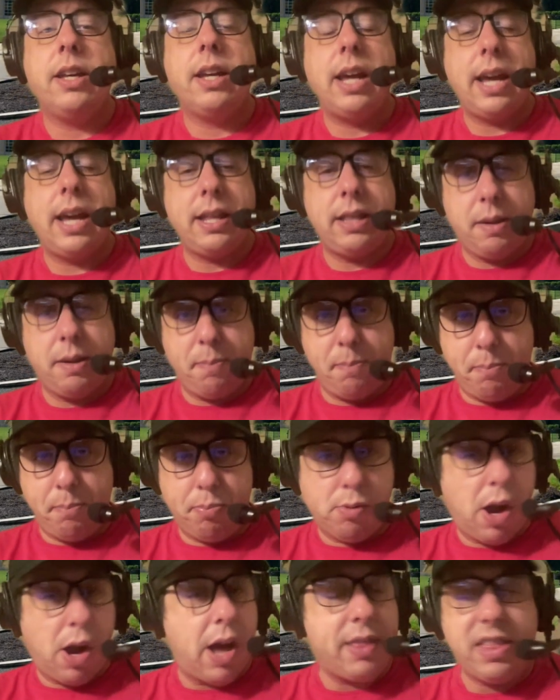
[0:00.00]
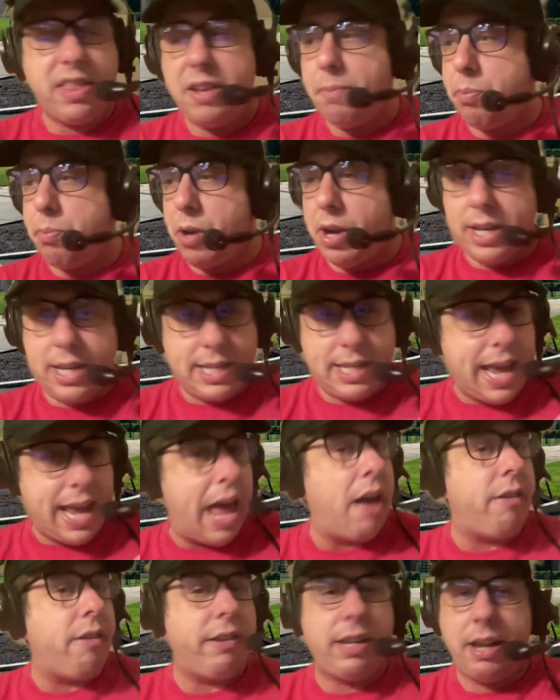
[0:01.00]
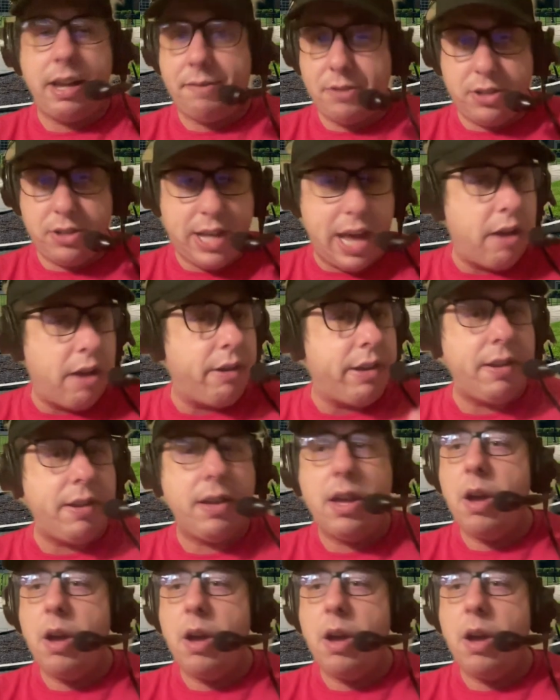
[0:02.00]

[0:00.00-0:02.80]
and they've brought in talent after talent,